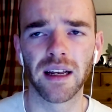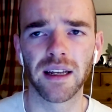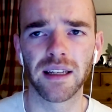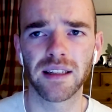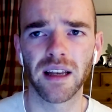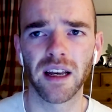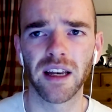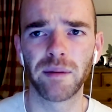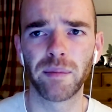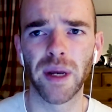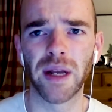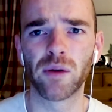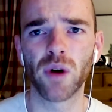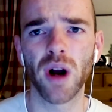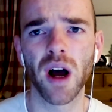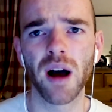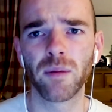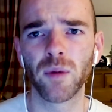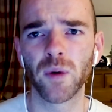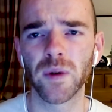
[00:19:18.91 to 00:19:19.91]
Said
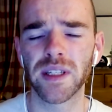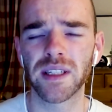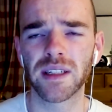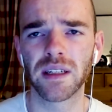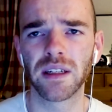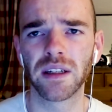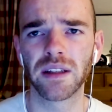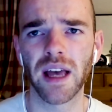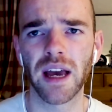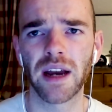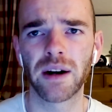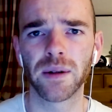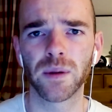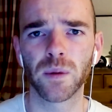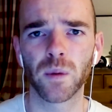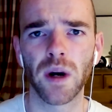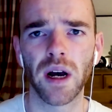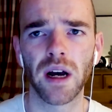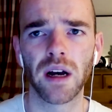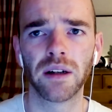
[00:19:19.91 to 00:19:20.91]
Benrahma were still there as
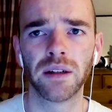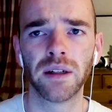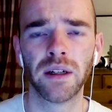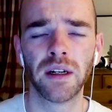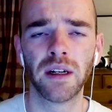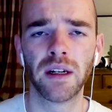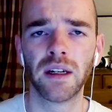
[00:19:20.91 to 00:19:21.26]
well.